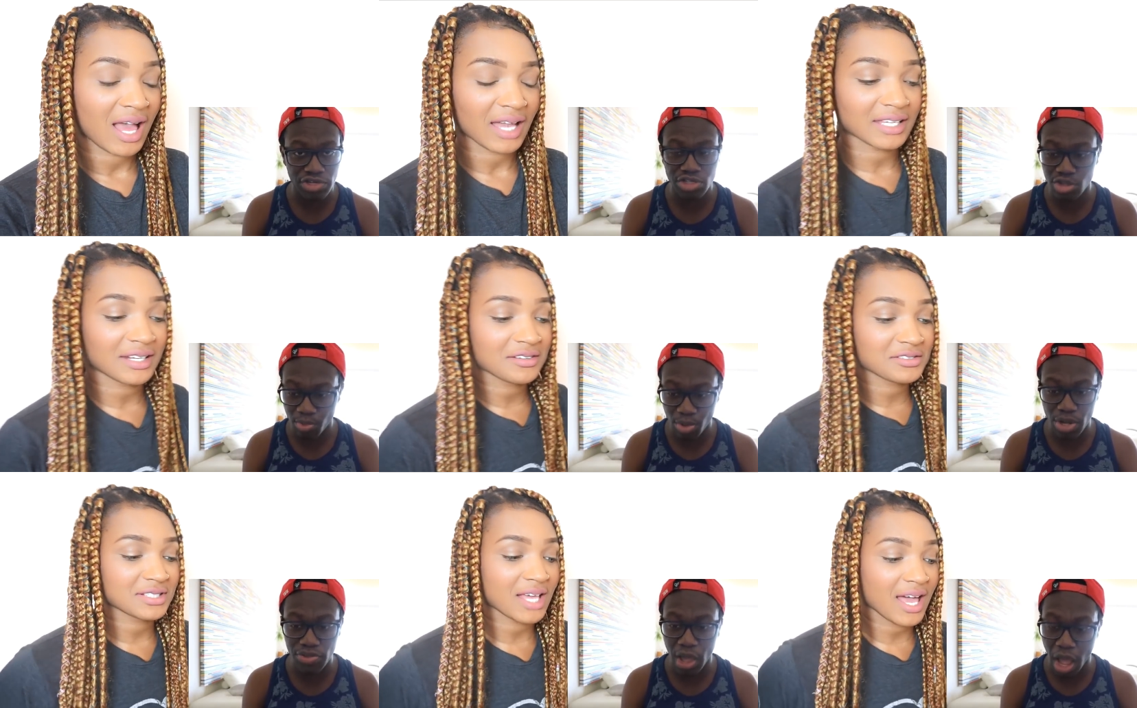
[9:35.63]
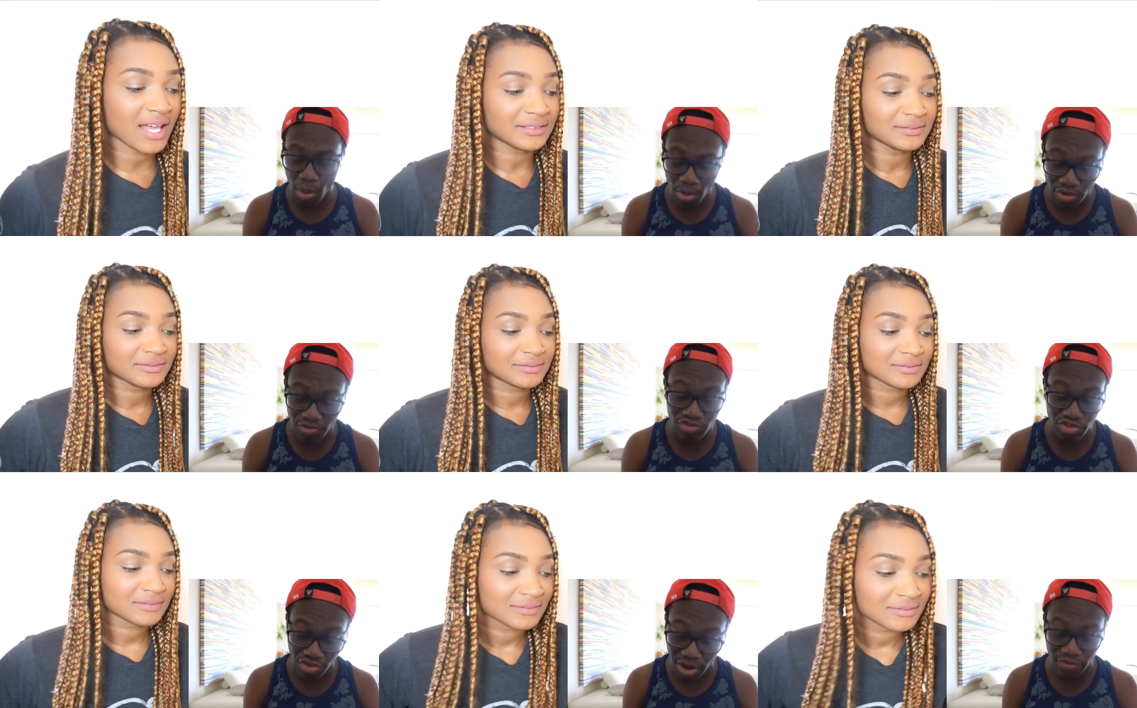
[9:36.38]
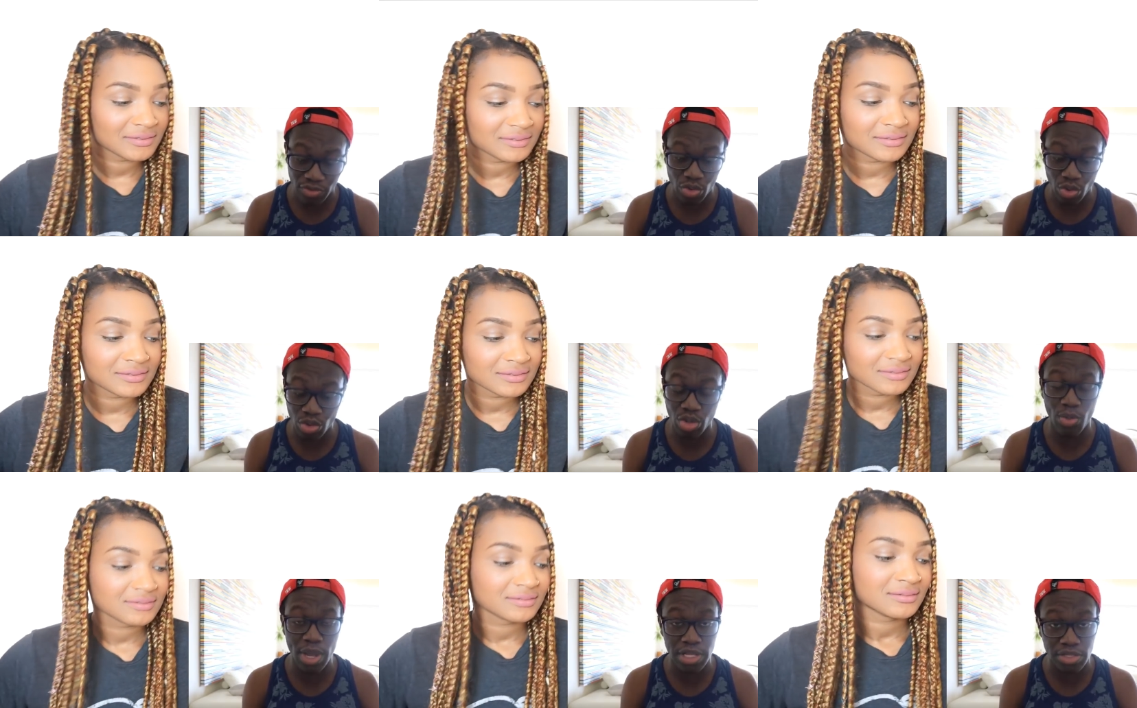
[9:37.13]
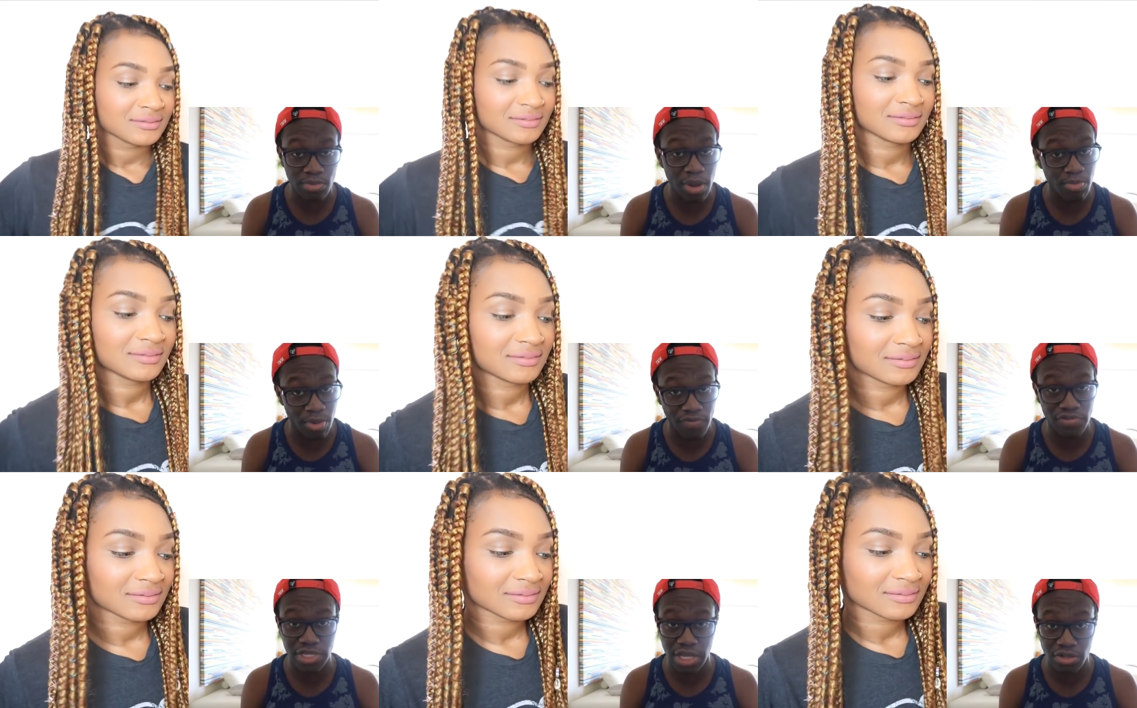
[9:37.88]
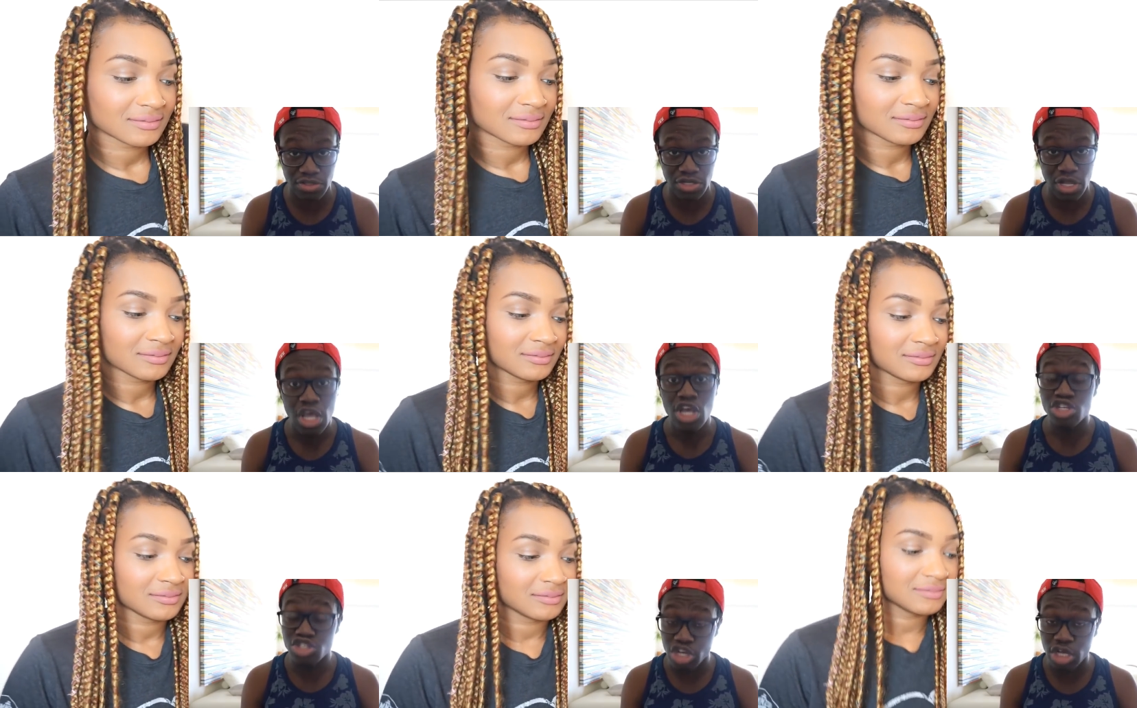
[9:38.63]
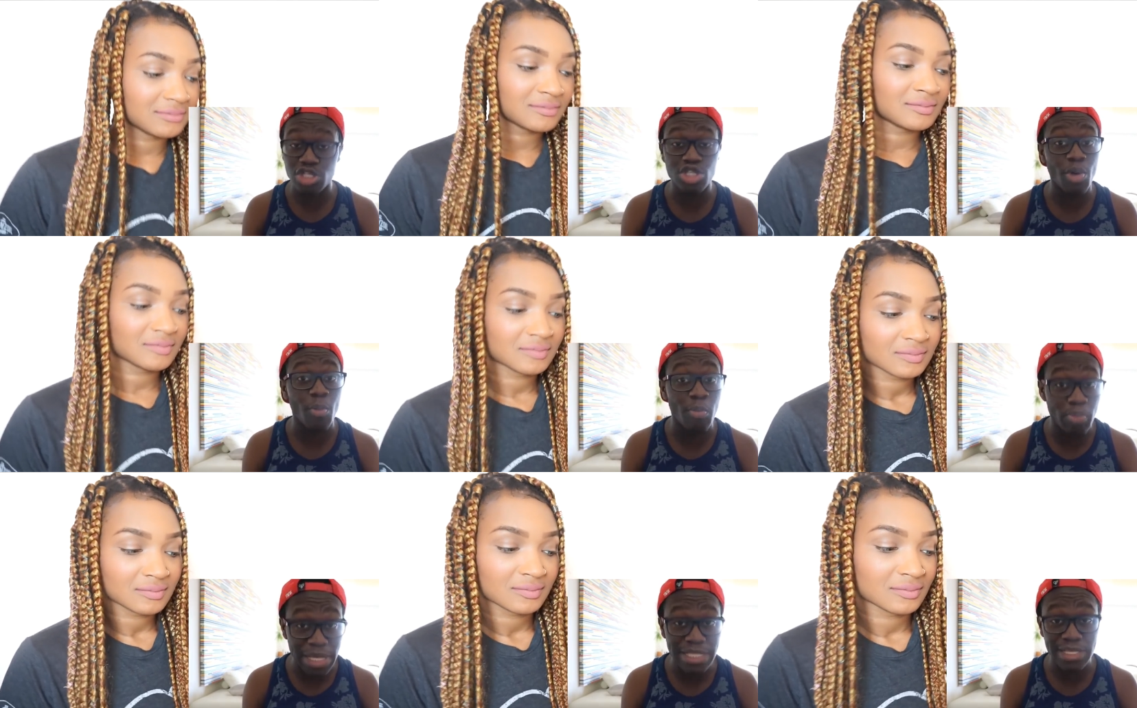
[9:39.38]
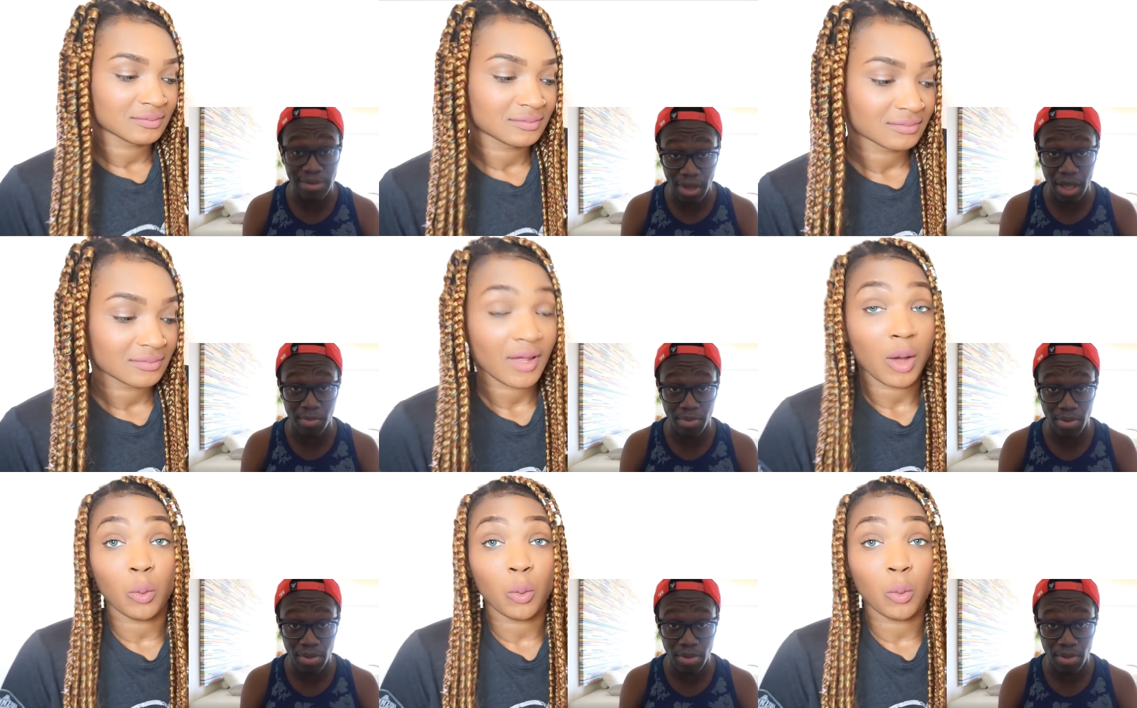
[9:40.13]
Speaker 1: I can understand. I traveled all the way to my brother's house mm -hmm. just to beat him up.